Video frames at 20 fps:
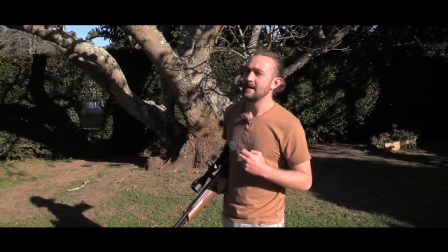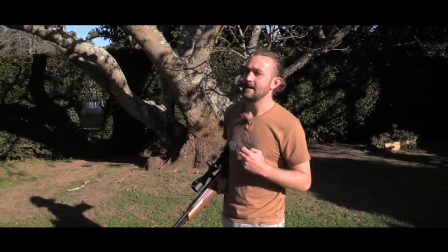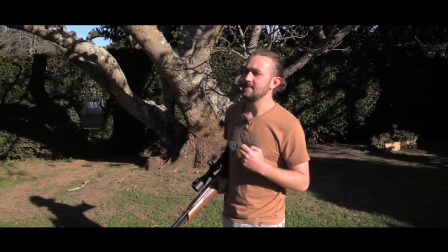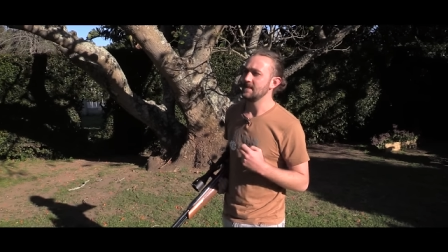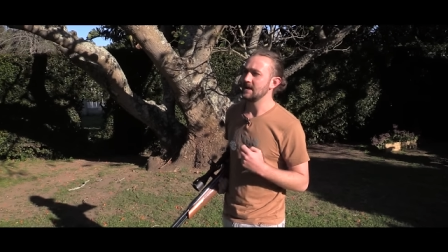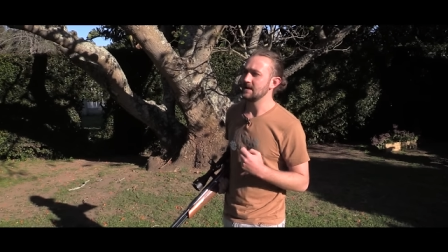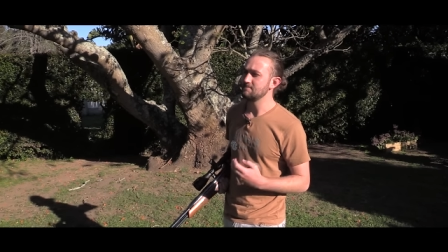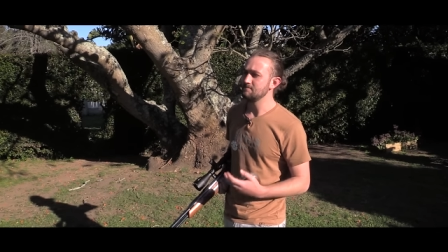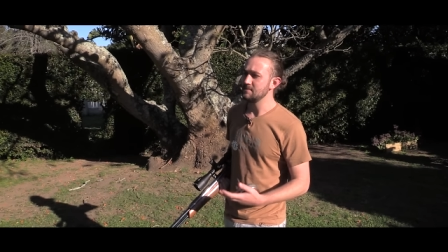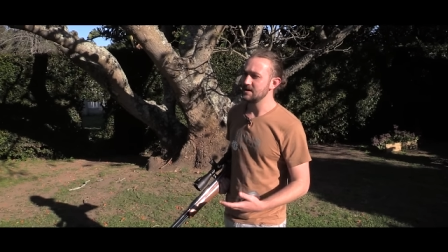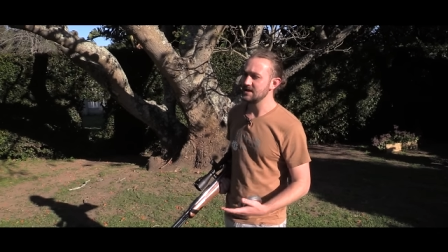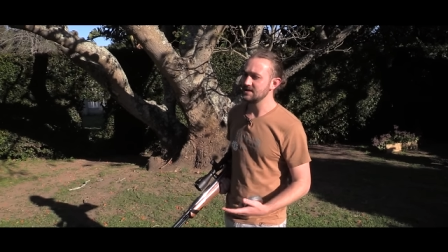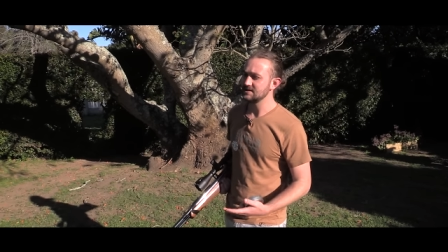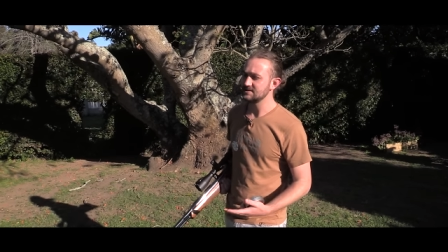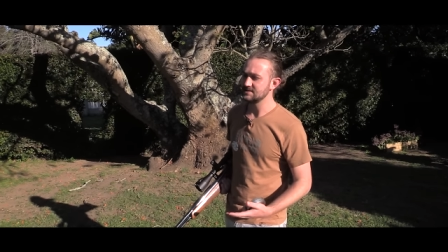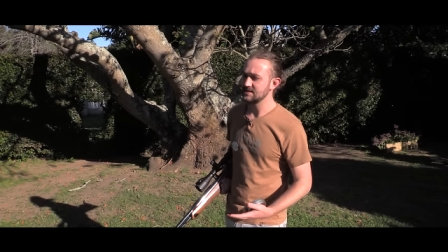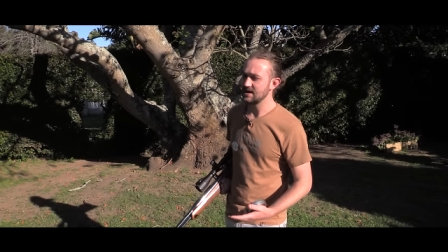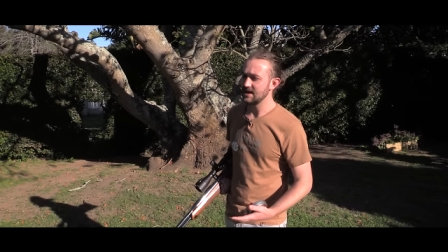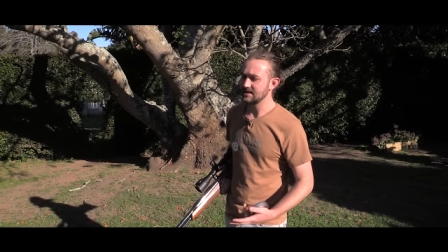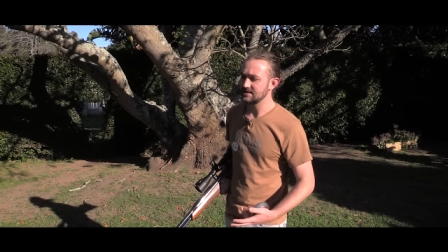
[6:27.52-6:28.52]
and that
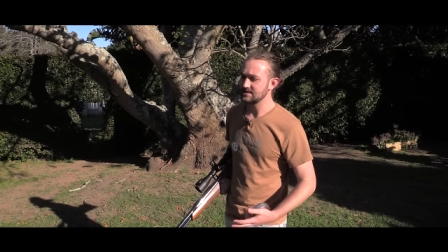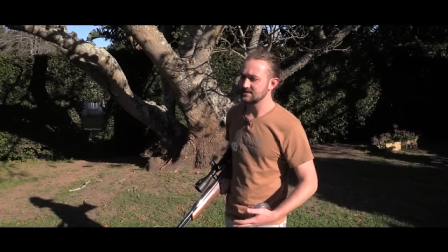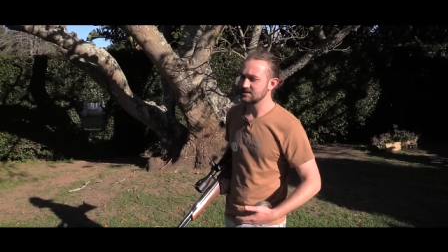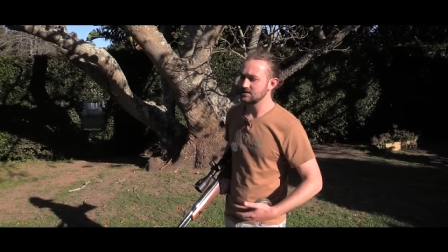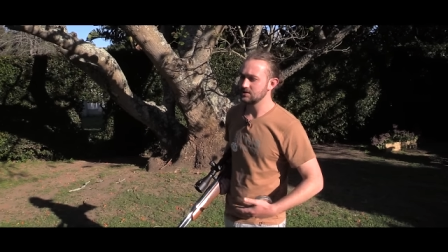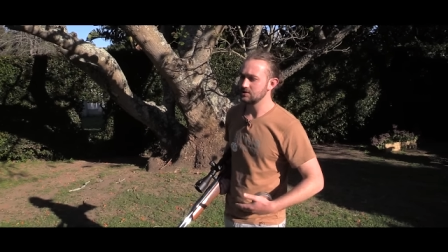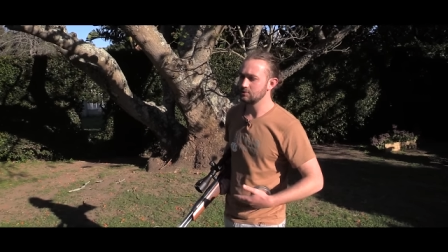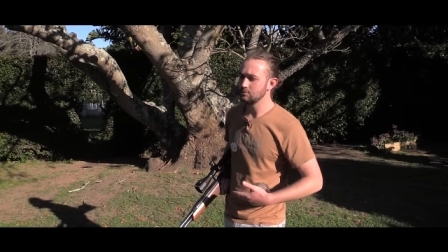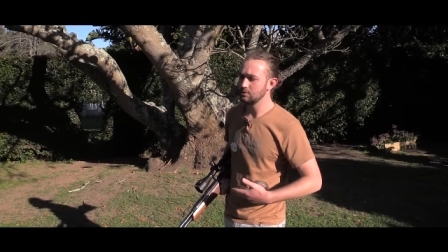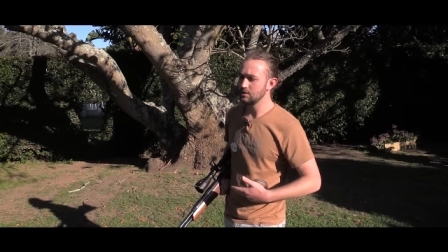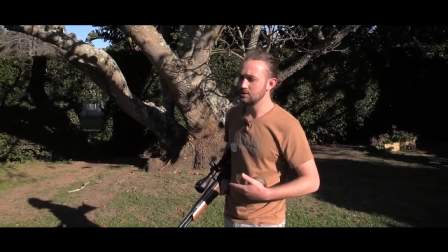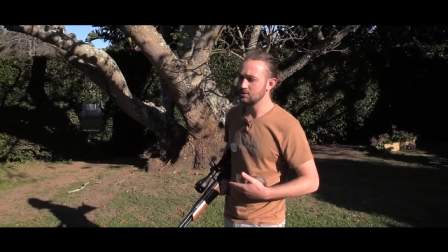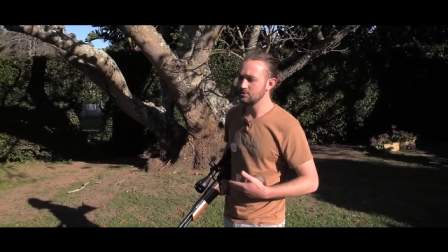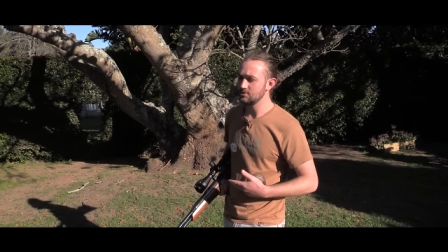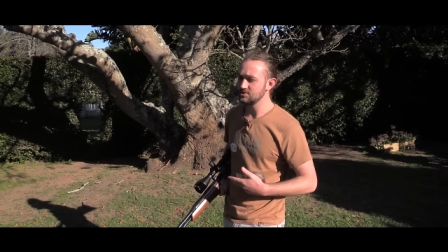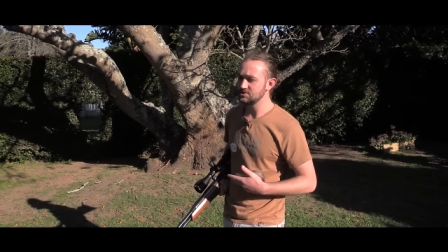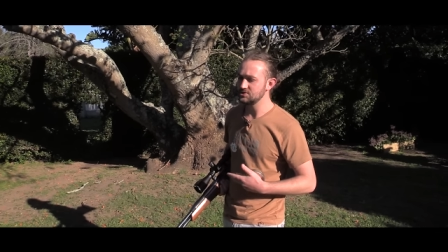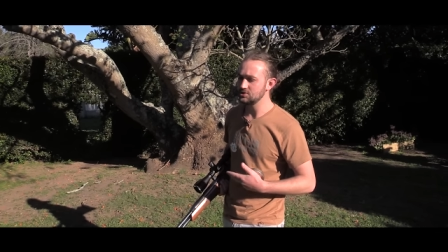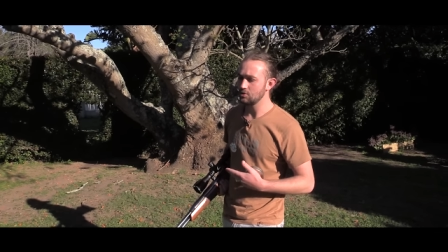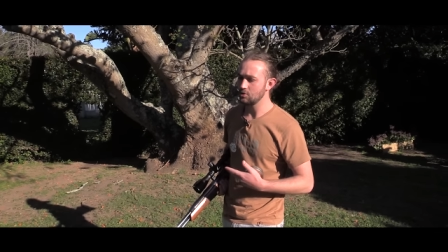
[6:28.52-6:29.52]
means that you will
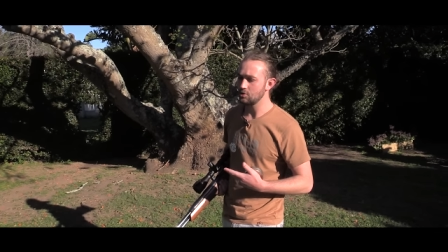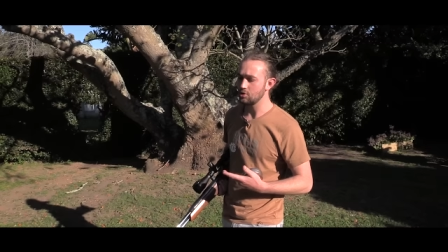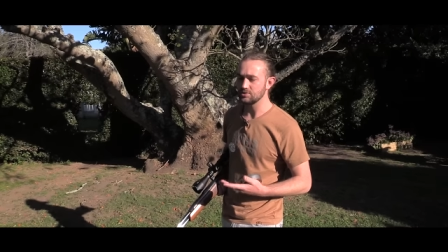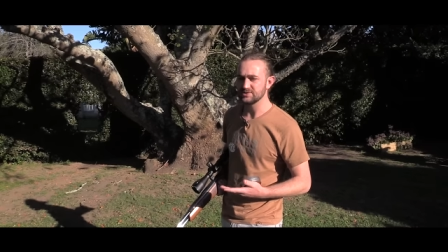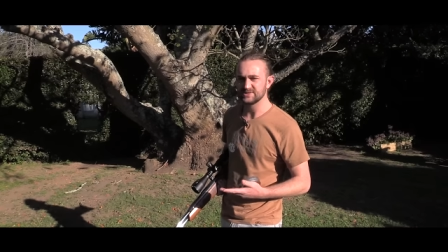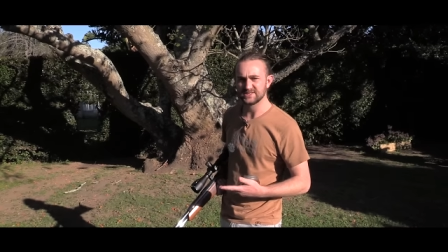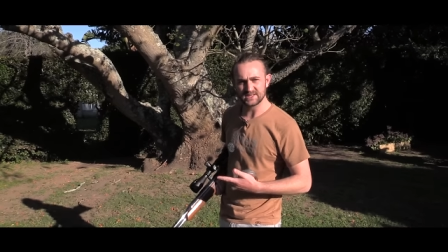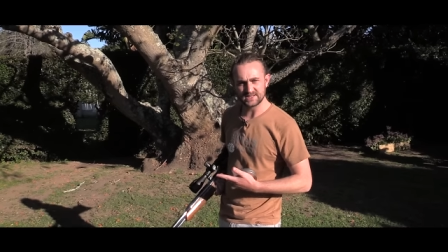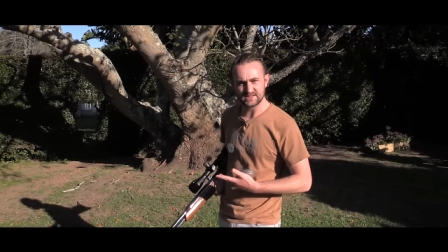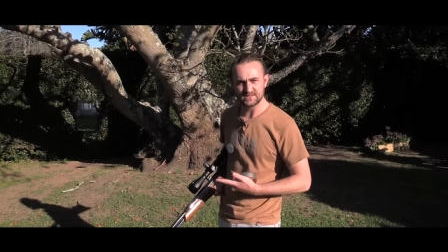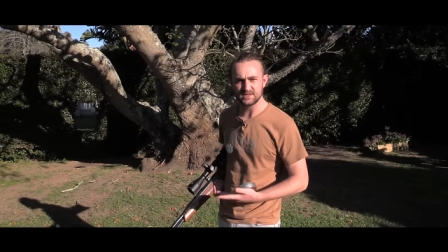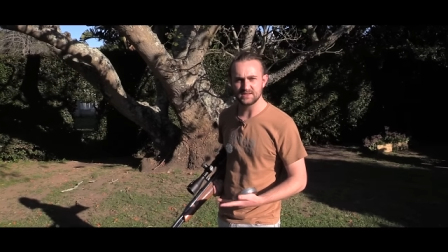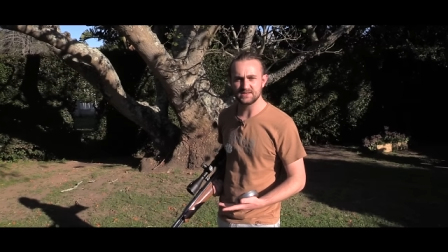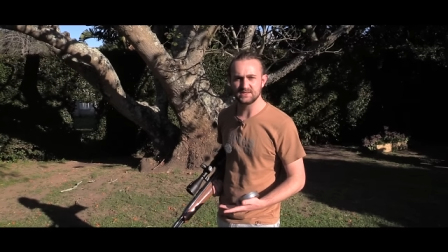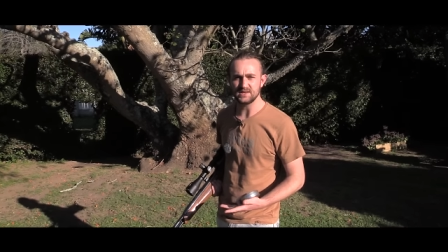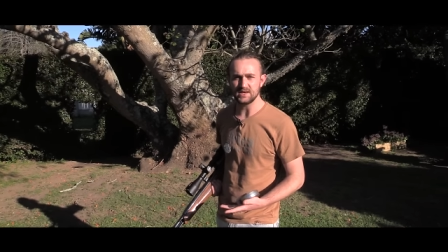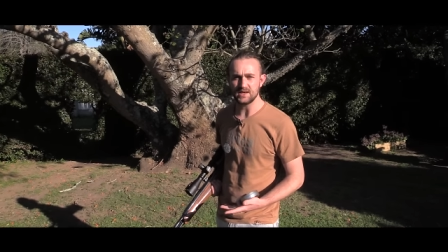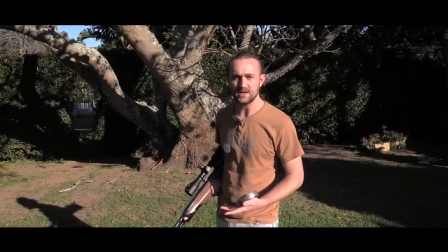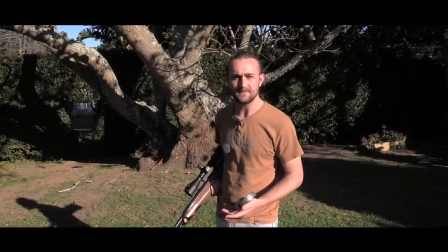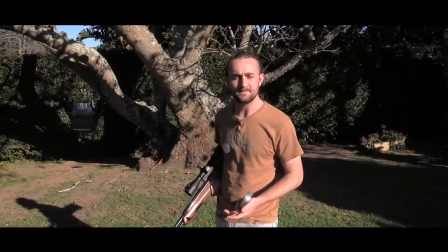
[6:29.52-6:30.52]
lose your
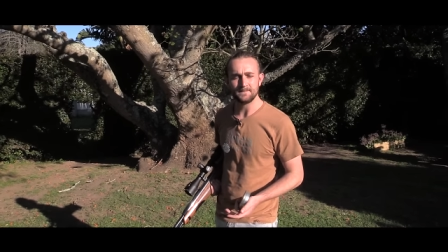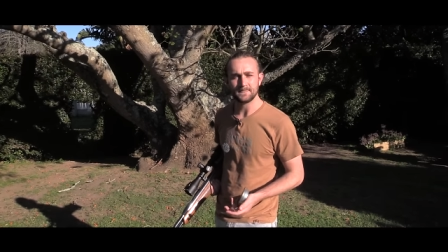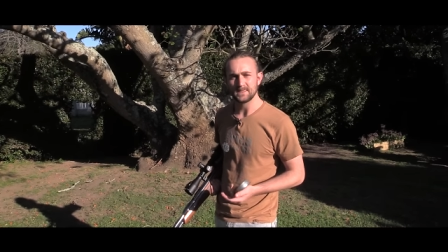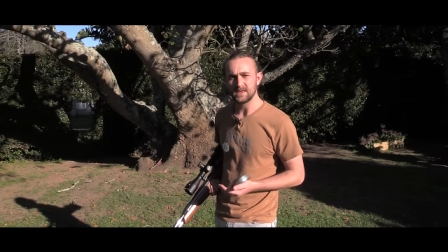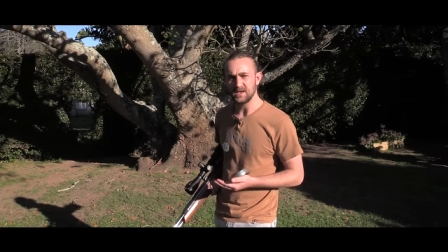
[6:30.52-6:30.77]
consistency